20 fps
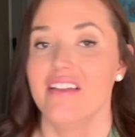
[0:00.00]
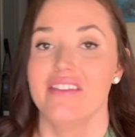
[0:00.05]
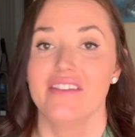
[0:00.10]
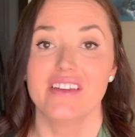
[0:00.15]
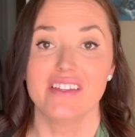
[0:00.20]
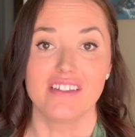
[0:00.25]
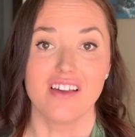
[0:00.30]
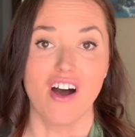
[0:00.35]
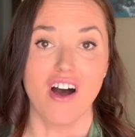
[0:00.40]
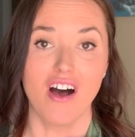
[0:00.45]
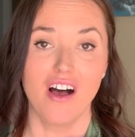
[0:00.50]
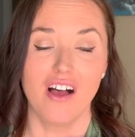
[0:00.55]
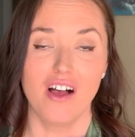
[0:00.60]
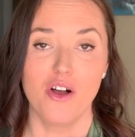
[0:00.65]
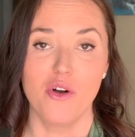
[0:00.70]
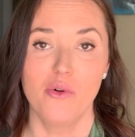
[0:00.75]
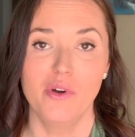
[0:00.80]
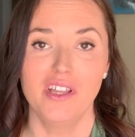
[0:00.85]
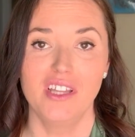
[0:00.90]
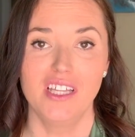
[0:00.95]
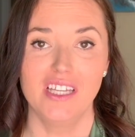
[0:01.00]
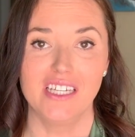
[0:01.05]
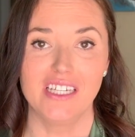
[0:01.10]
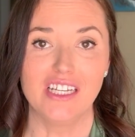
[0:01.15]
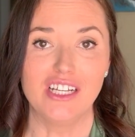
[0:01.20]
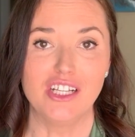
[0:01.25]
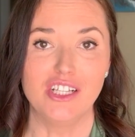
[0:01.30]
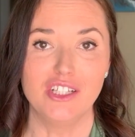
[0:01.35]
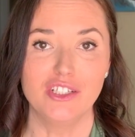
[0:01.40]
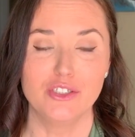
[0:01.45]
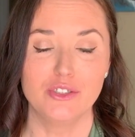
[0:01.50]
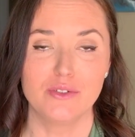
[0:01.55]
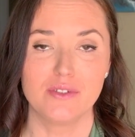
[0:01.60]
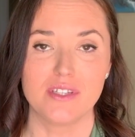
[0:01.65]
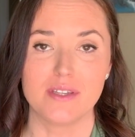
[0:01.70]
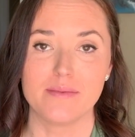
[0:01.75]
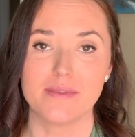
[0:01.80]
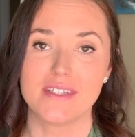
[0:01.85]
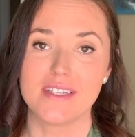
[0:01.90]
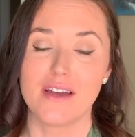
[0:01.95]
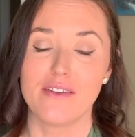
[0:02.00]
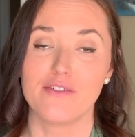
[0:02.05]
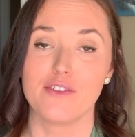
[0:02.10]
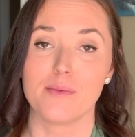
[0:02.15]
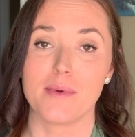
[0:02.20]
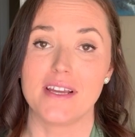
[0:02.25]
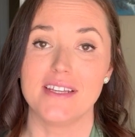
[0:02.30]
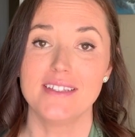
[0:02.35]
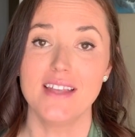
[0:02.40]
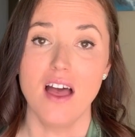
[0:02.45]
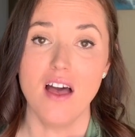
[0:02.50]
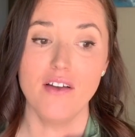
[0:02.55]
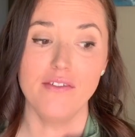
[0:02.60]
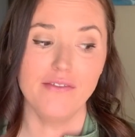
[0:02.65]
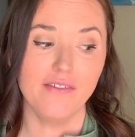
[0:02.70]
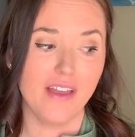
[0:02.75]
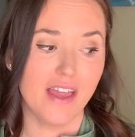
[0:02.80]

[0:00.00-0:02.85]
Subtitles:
This haul will include some stuff for myself